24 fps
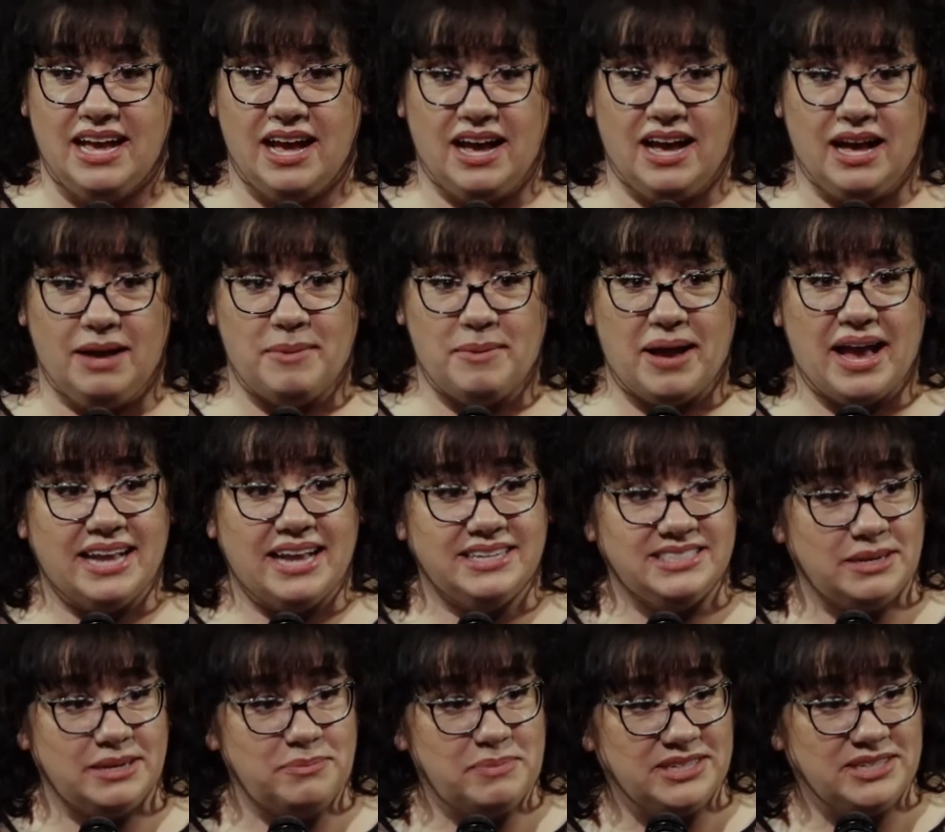I
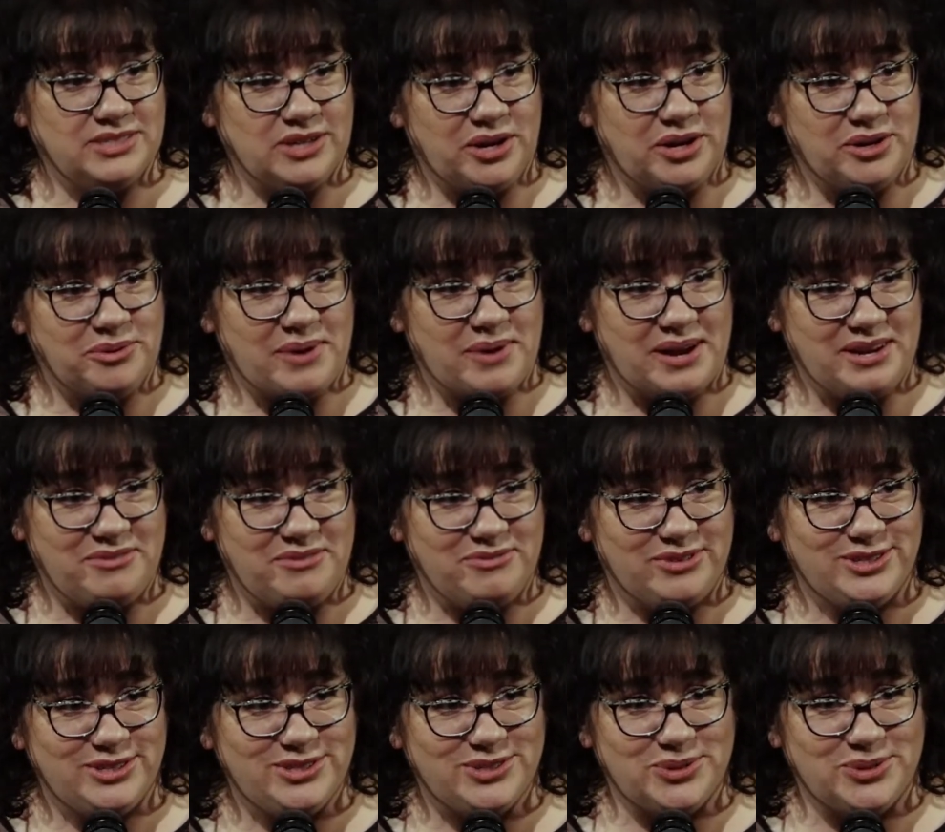had to get my daughter
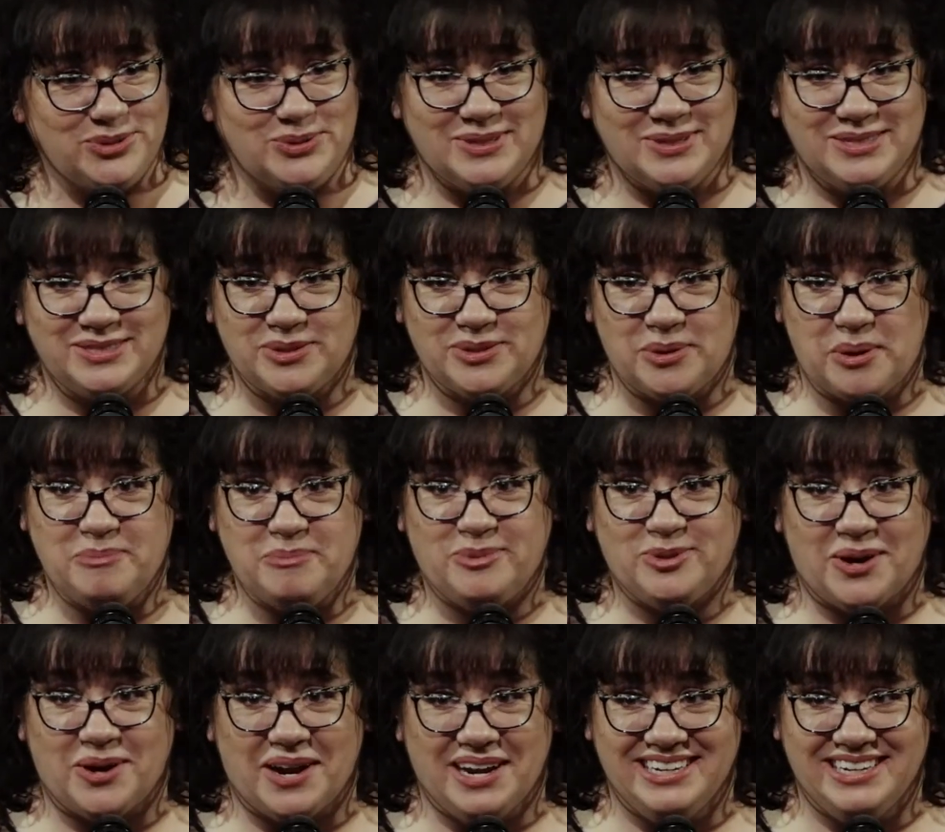ready for school, so
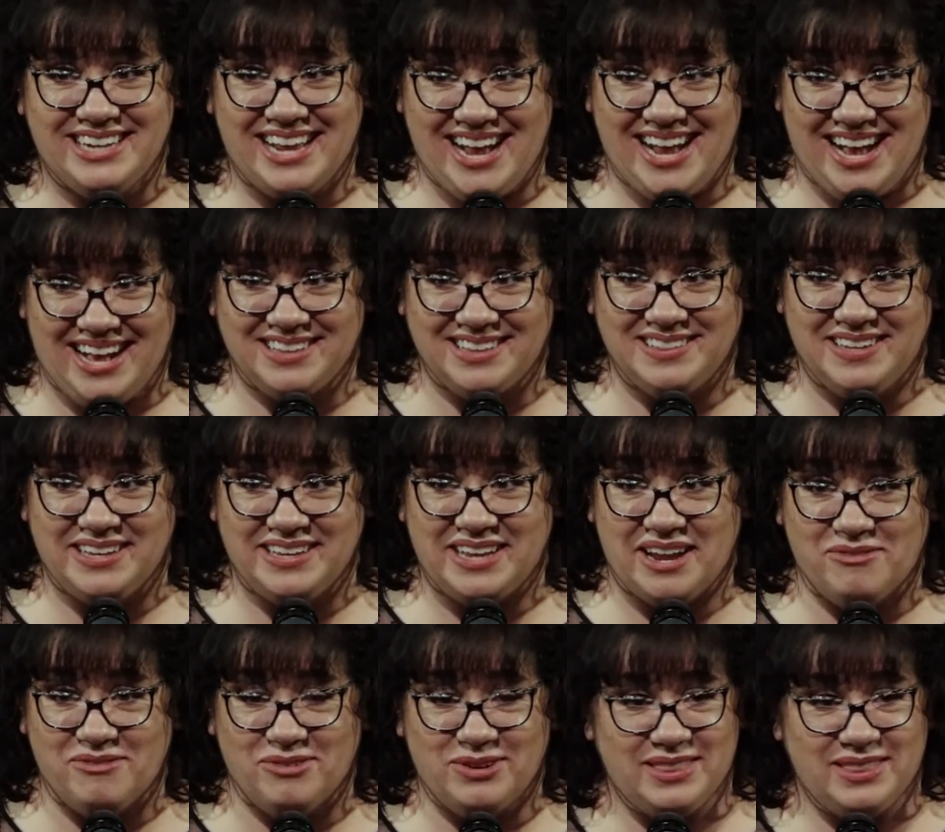I'm trying to act
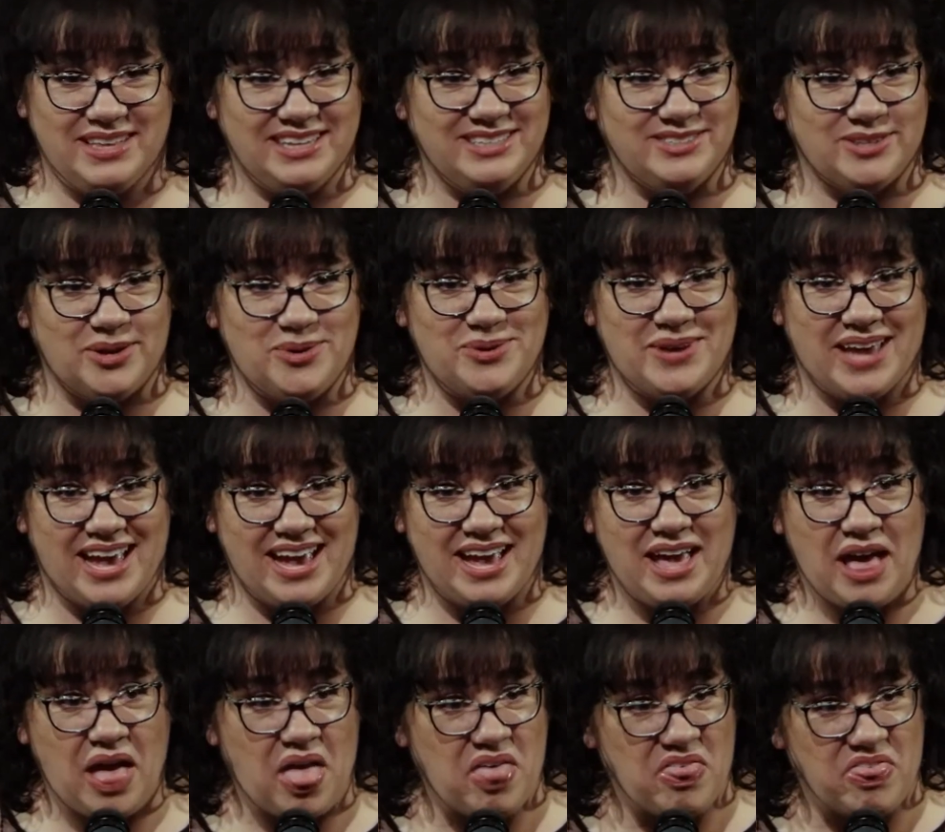like everything's
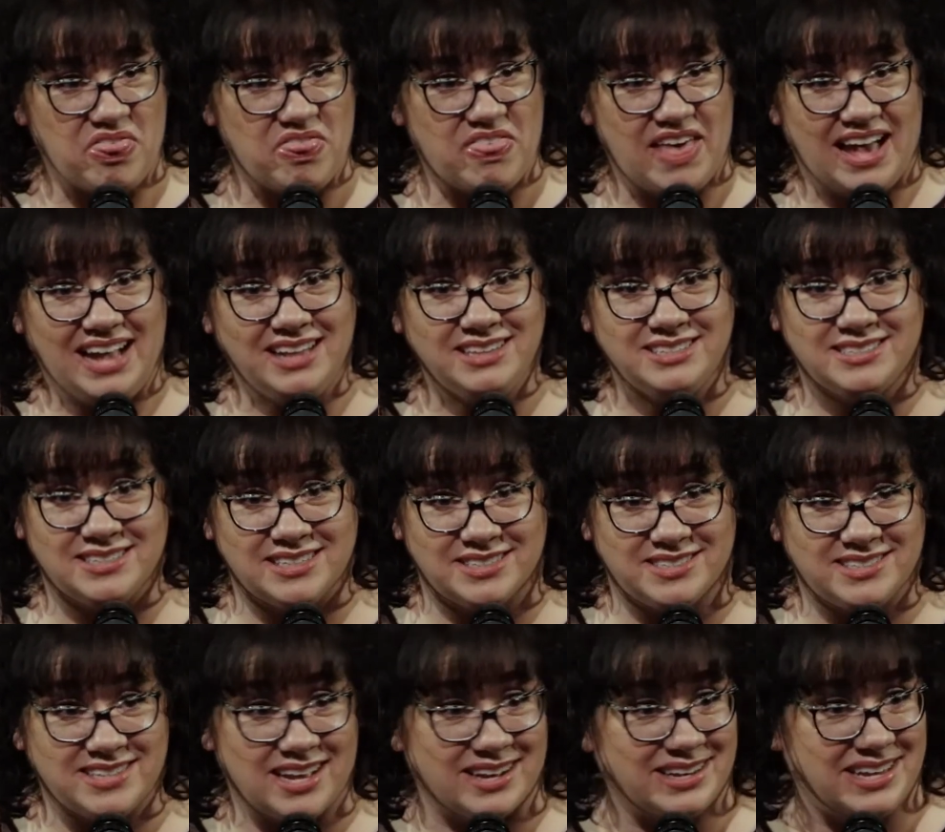okay. That's
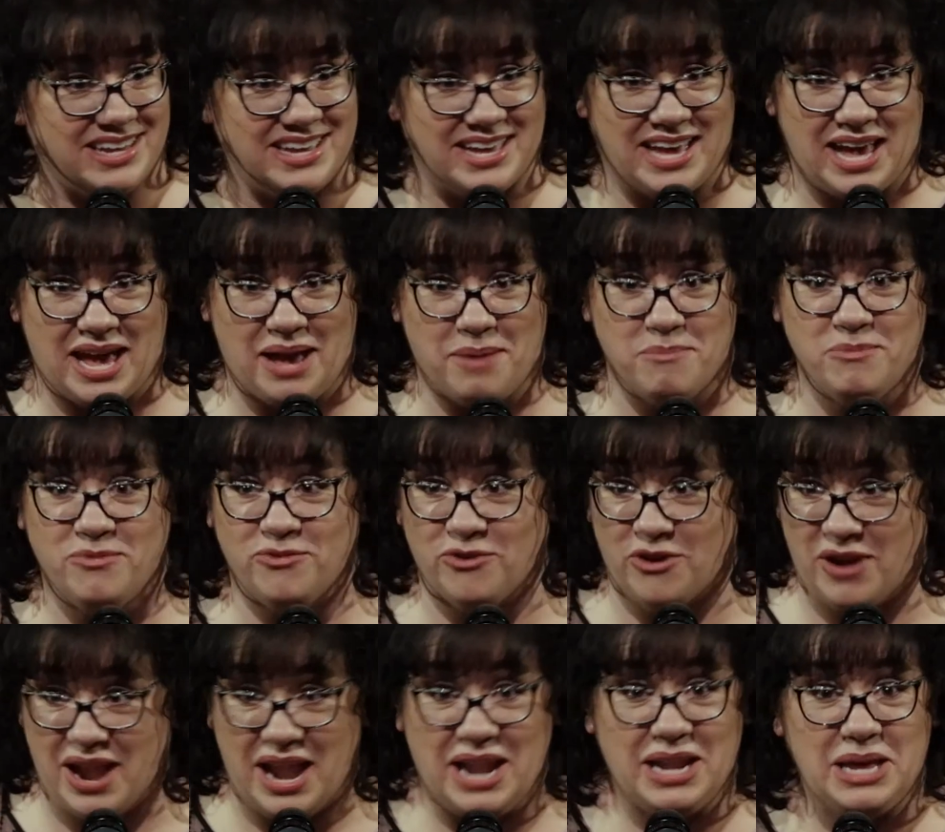a sucky game
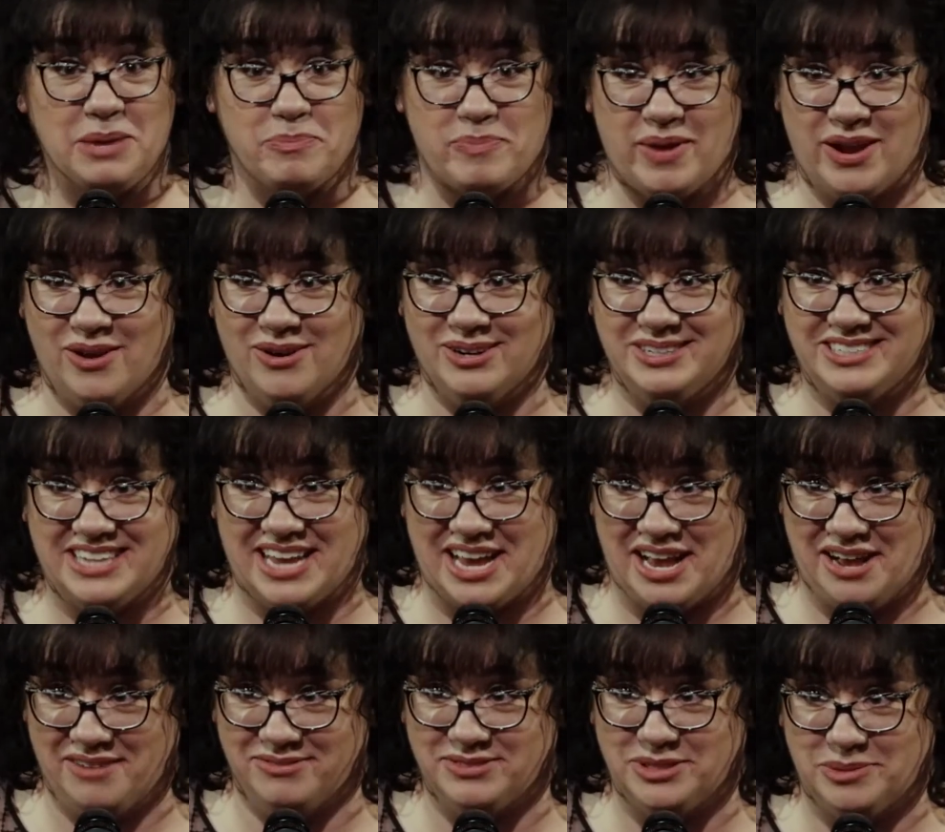for any parent to
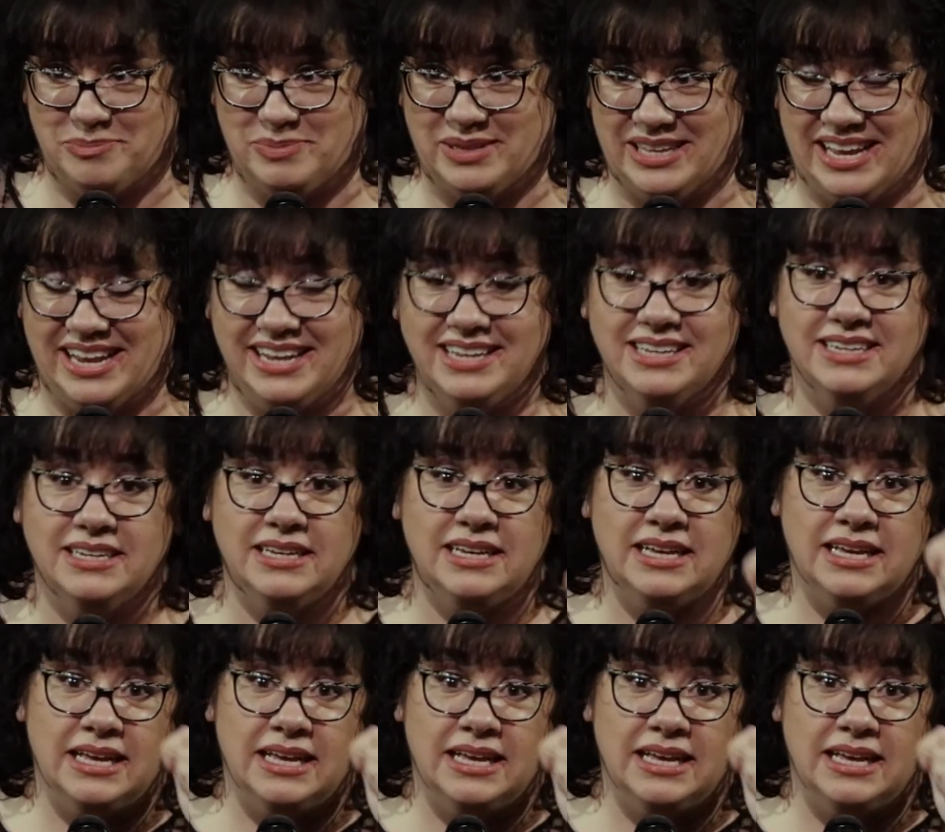have to play.